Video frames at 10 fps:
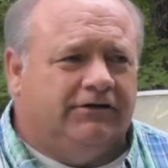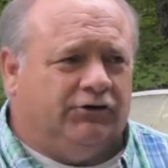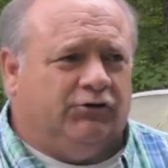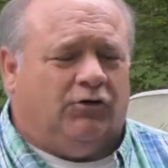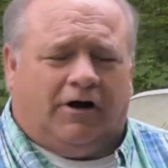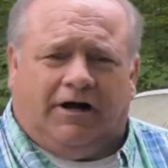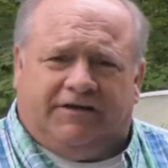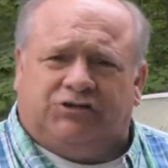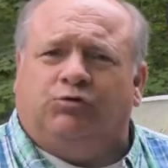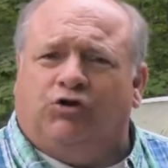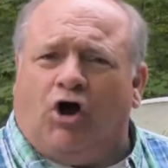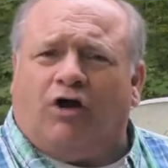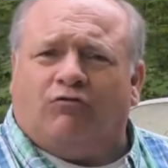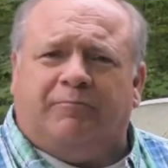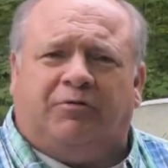To uh, This will
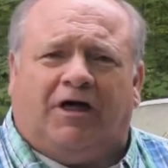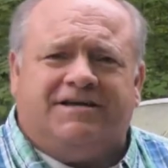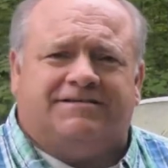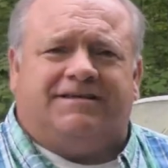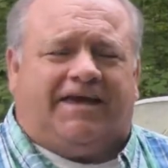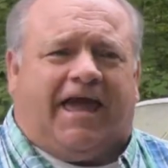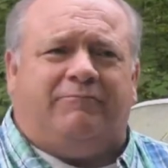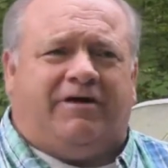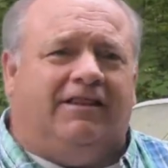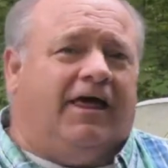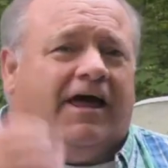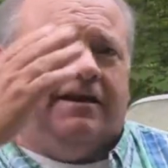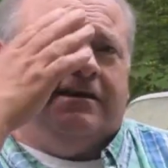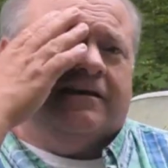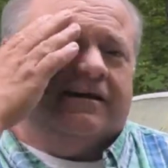not replace the Amy
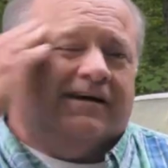Lynn.